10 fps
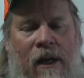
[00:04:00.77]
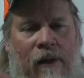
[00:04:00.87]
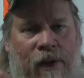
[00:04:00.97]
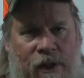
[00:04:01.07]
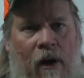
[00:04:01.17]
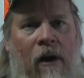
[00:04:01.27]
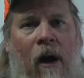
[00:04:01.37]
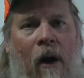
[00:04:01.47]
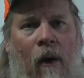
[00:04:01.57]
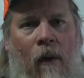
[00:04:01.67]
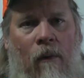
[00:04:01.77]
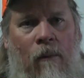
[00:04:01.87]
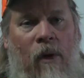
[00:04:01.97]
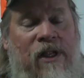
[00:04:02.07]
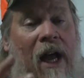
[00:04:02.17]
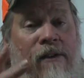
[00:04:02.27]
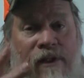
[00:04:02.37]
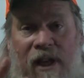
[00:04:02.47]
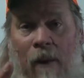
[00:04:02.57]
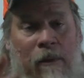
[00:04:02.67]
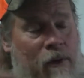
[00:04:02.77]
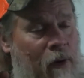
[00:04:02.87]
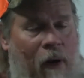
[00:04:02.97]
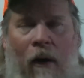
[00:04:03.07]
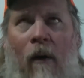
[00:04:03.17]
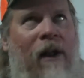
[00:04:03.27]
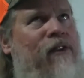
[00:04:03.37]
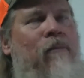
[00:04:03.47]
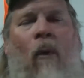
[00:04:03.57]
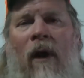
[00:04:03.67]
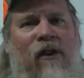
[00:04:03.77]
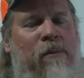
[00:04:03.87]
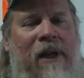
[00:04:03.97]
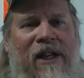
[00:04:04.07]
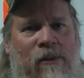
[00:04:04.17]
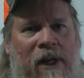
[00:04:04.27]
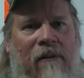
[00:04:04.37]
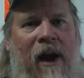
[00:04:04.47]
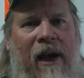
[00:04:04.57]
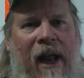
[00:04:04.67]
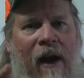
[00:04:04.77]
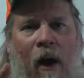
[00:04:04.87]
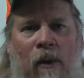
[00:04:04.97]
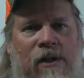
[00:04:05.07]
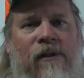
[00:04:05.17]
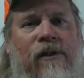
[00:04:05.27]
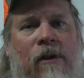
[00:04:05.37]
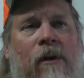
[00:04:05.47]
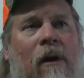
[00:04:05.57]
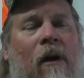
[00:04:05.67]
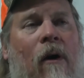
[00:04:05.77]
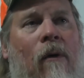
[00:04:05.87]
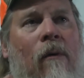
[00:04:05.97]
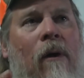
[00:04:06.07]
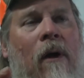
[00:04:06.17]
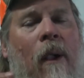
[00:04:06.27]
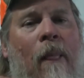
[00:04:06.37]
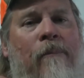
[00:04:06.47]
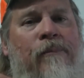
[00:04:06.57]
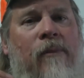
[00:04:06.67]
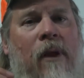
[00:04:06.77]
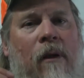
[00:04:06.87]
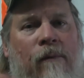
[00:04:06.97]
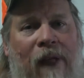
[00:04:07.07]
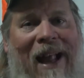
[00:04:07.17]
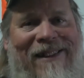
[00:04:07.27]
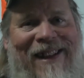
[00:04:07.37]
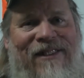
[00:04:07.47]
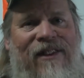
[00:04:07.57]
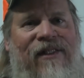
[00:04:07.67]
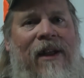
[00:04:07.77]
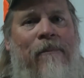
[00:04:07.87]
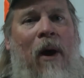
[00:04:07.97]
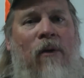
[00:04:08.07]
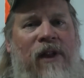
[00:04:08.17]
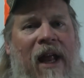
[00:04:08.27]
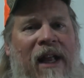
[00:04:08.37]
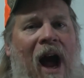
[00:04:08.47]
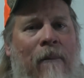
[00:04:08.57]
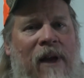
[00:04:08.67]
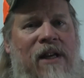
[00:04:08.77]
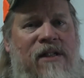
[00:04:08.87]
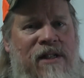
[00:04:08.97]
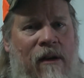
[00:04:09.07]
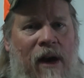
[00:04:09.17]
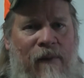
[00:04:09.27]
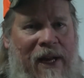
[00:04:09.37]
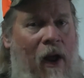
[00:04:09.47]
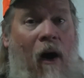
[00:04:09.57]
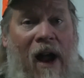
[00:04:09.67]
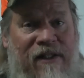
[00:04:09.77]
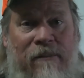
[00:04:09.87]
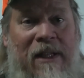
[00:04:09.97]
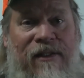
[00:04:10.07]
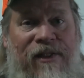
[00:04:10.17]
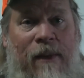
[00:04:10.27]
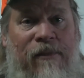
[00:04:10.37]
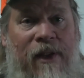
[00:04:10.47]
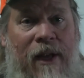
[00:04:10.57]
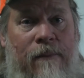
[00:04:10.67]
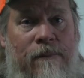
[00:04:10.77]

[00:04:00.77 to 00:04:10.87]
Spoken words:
The dirt hole, which I use a double dirt hole, that's more explanation we need right now. I always use 2 dirt hole. Flat sets and scent posts, and combinations thereof. They can all actually be the same set.